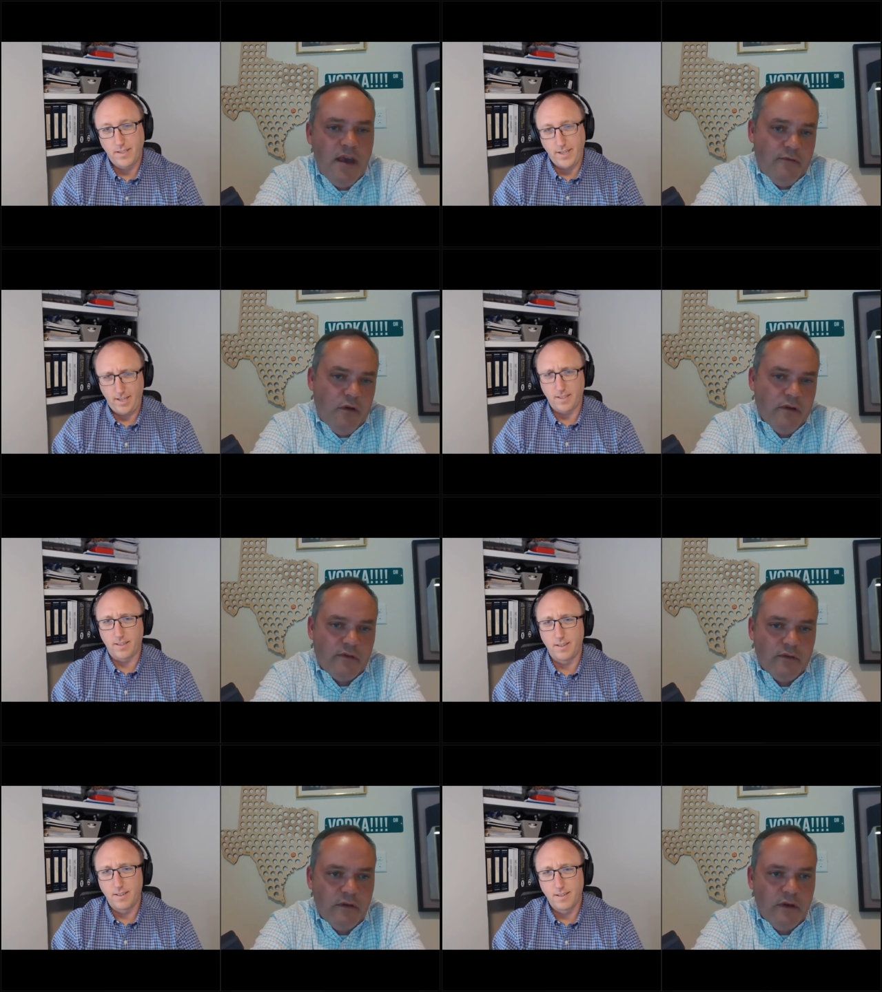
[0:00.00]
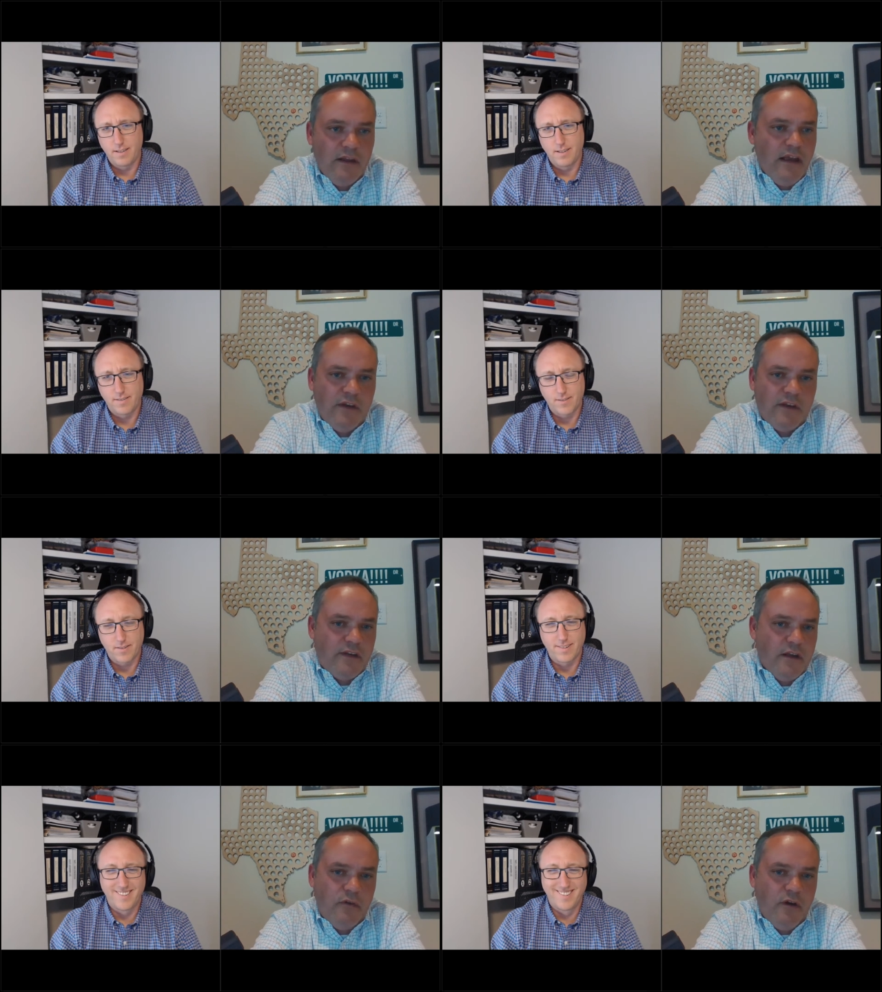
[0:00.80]
Speaker 1: Yeah, yes. of course. I love
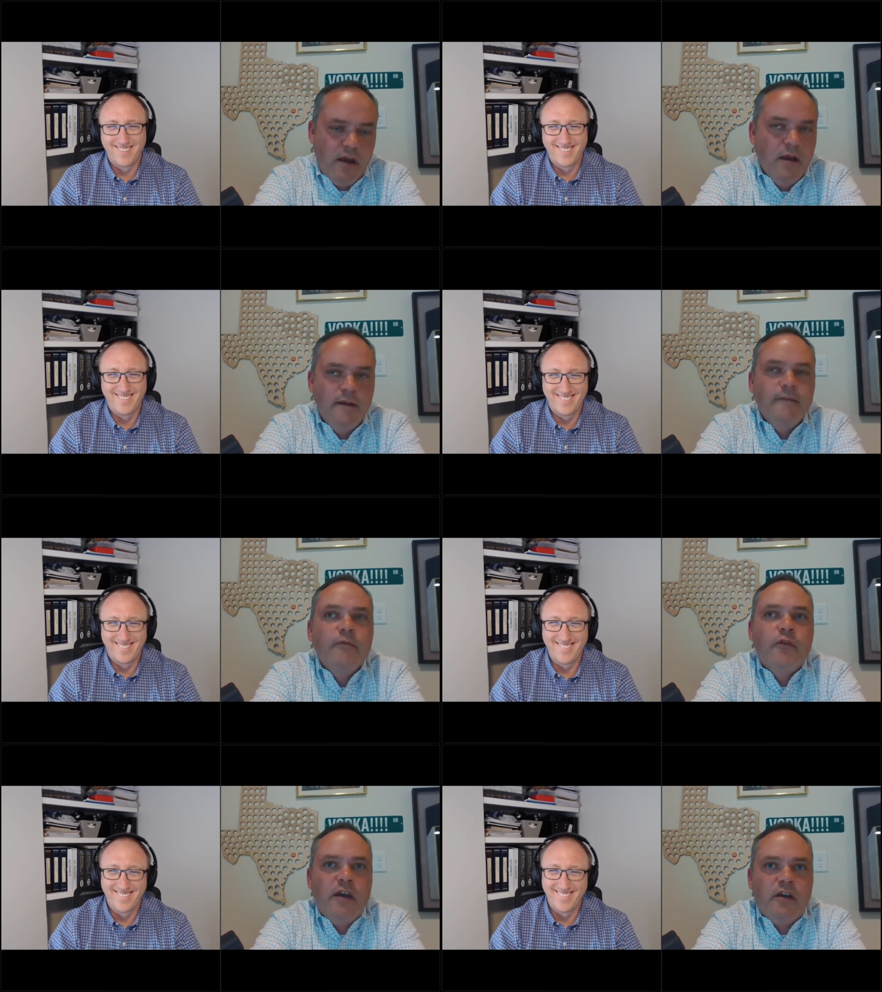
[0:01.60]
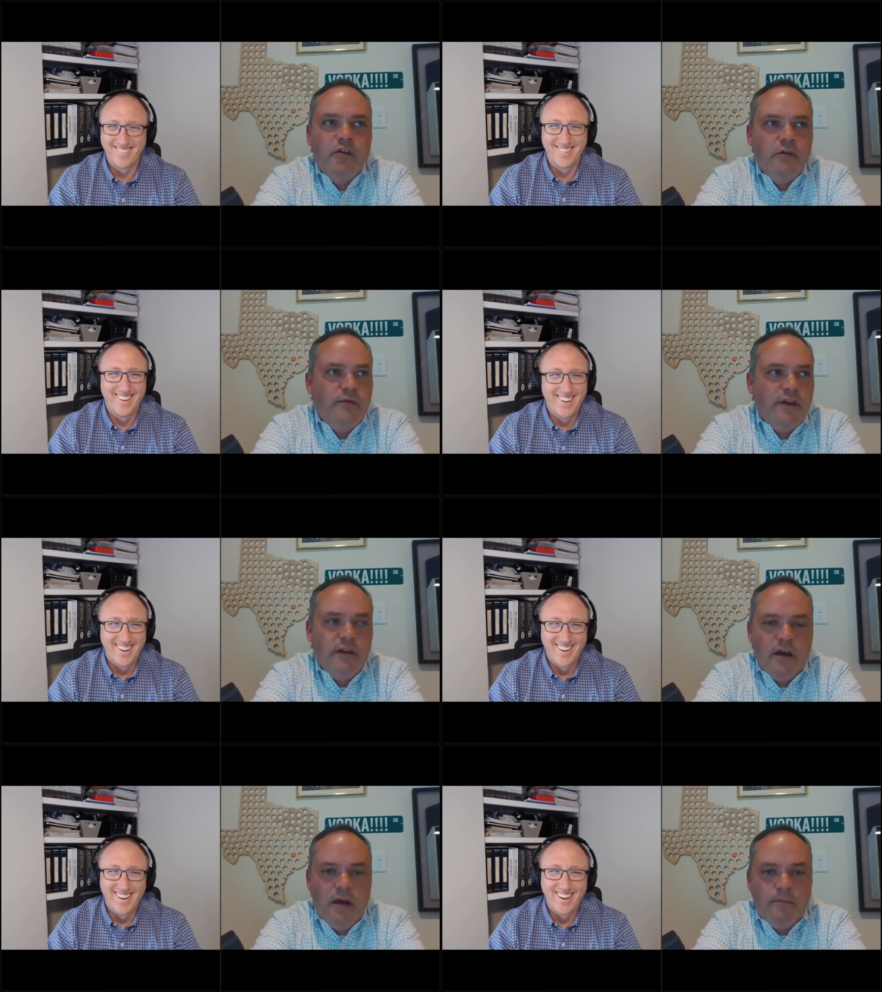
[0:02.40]
Excel. I'm great. Great. Can you do a
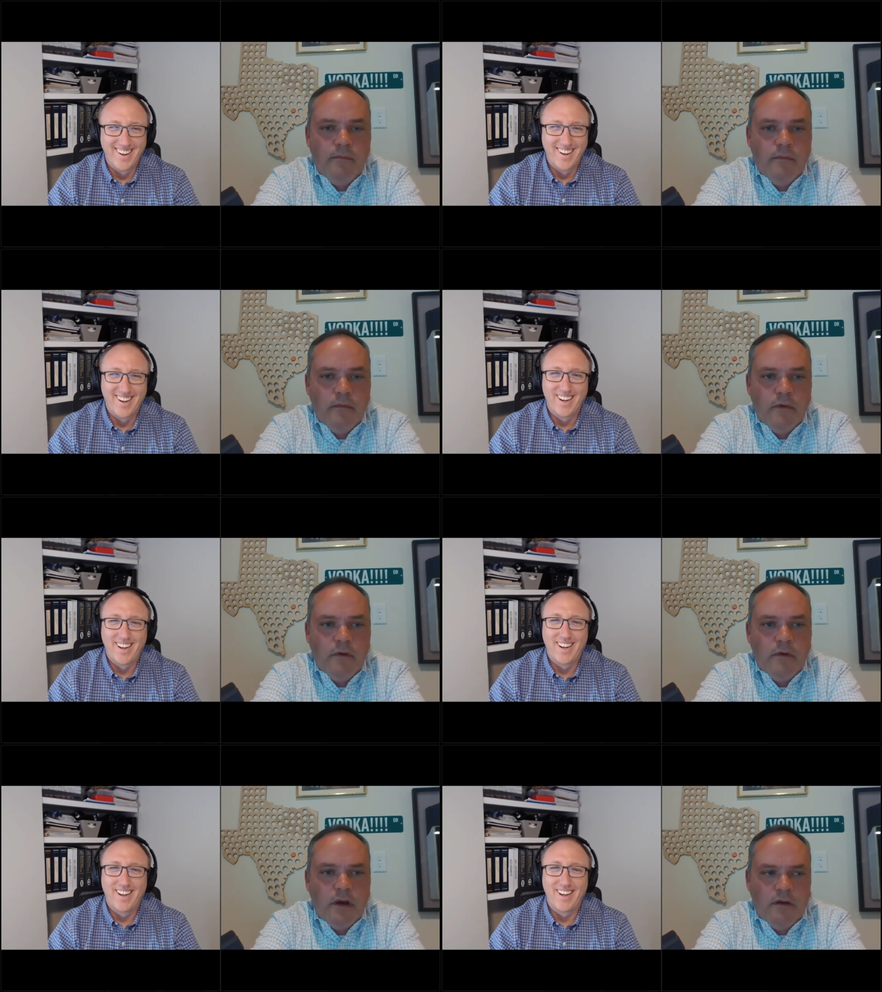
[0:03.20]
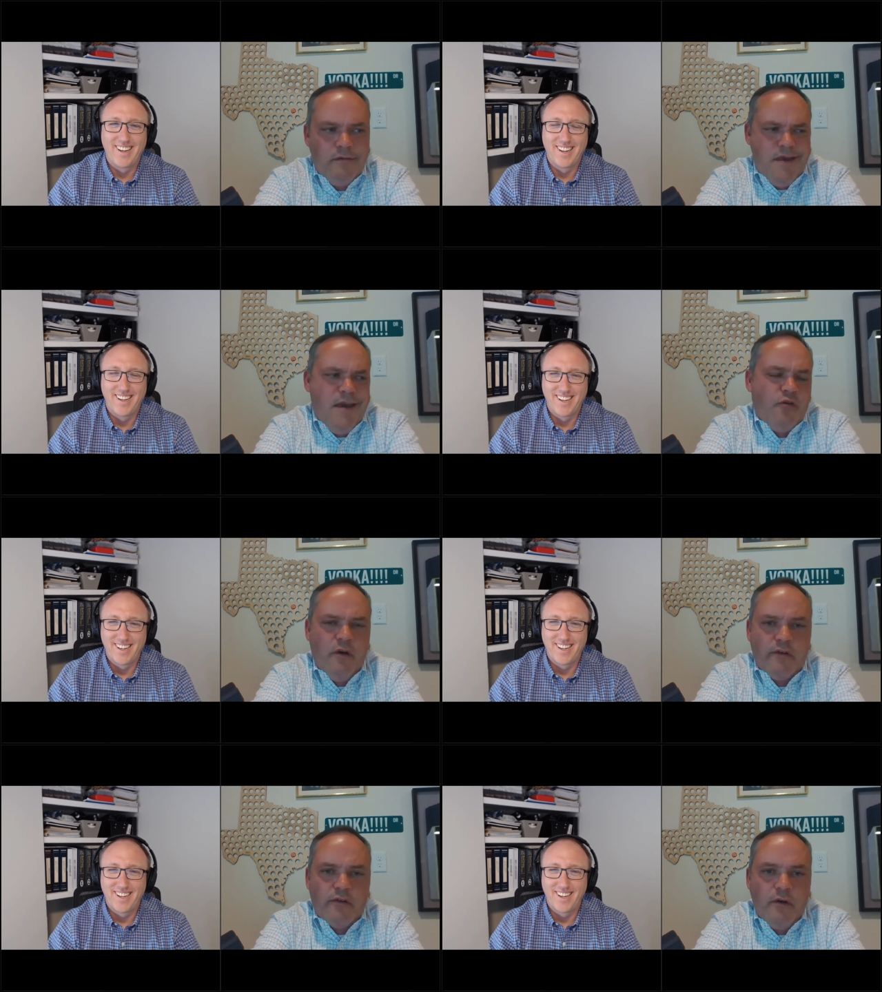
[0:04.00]
VLOOKUP? Uh, yeah, of
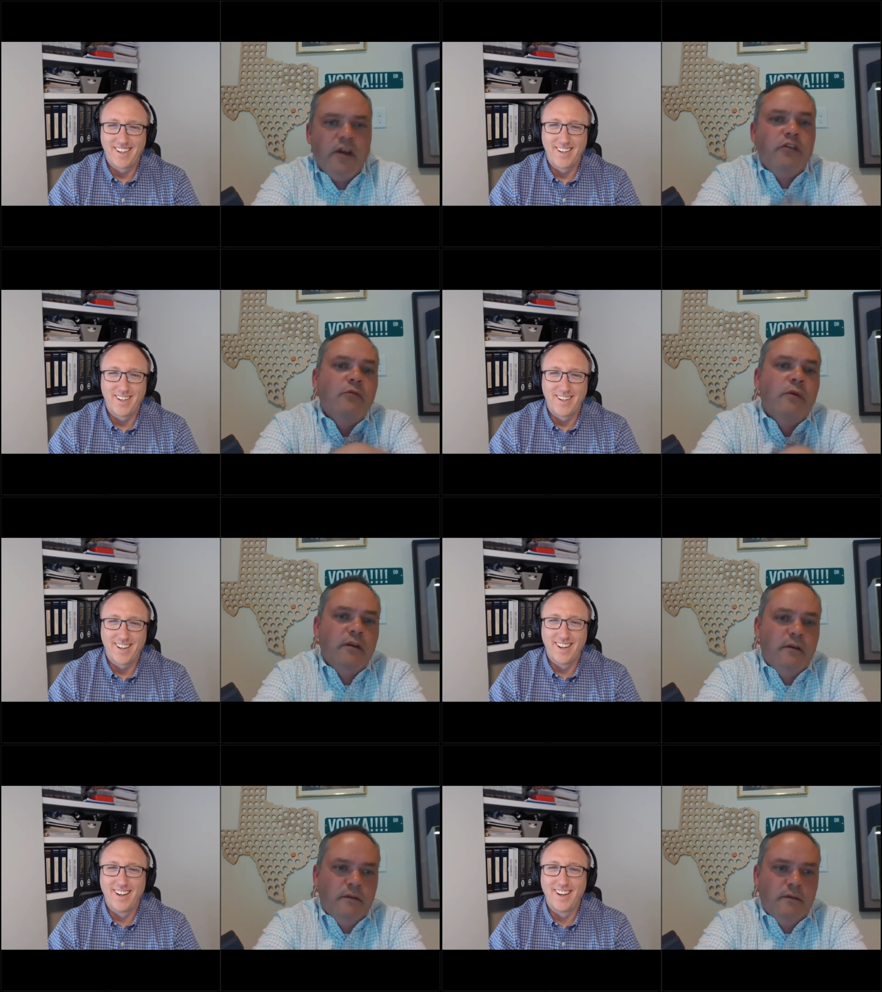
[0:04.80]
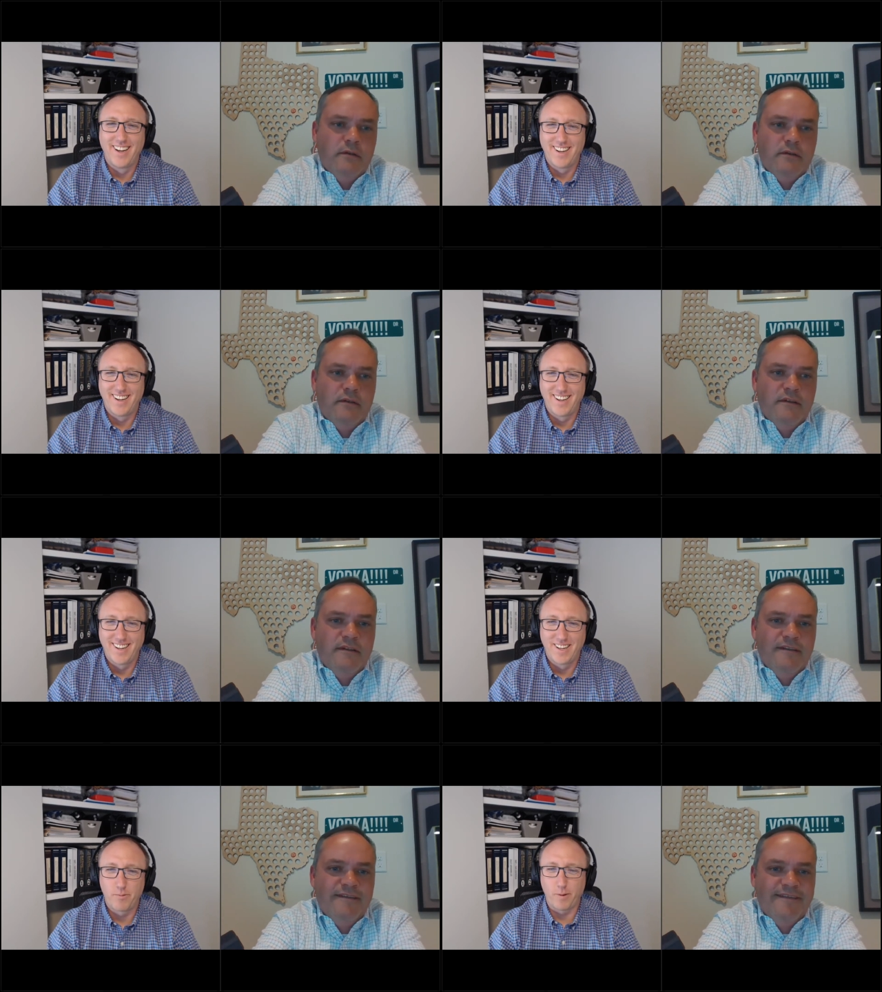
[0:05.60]
course. Okay, do one.
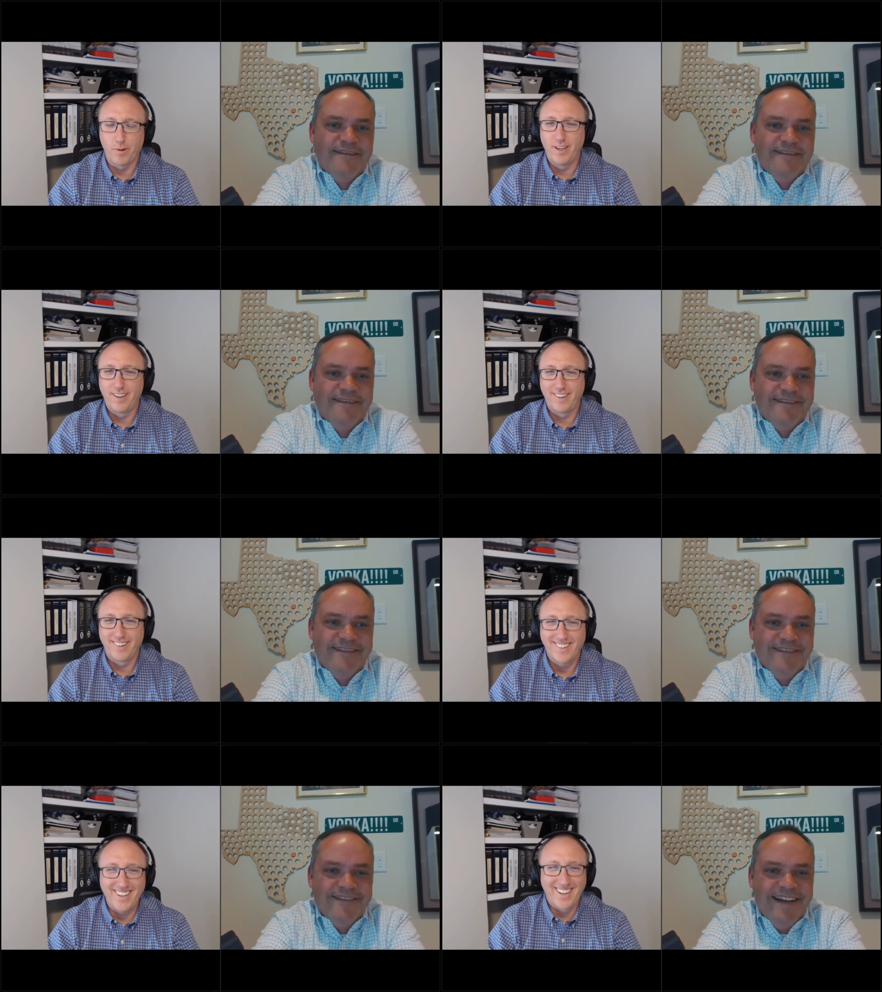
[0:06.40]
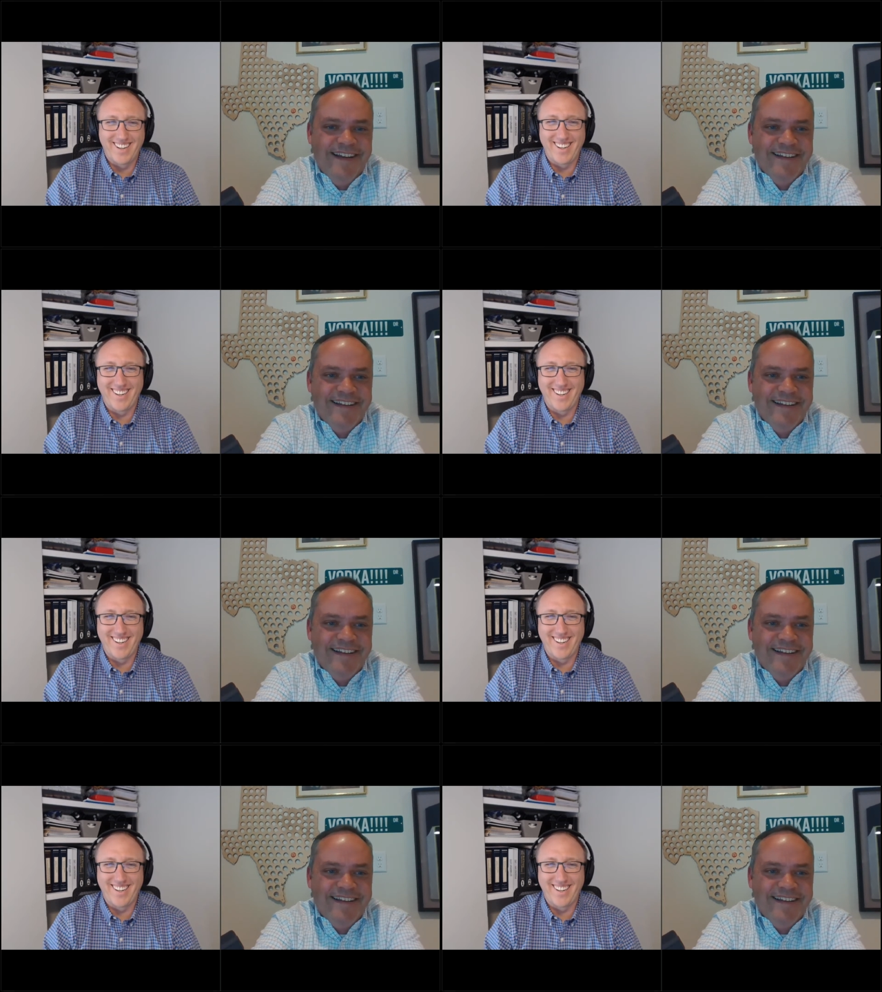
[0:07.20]
Wait, what? Right?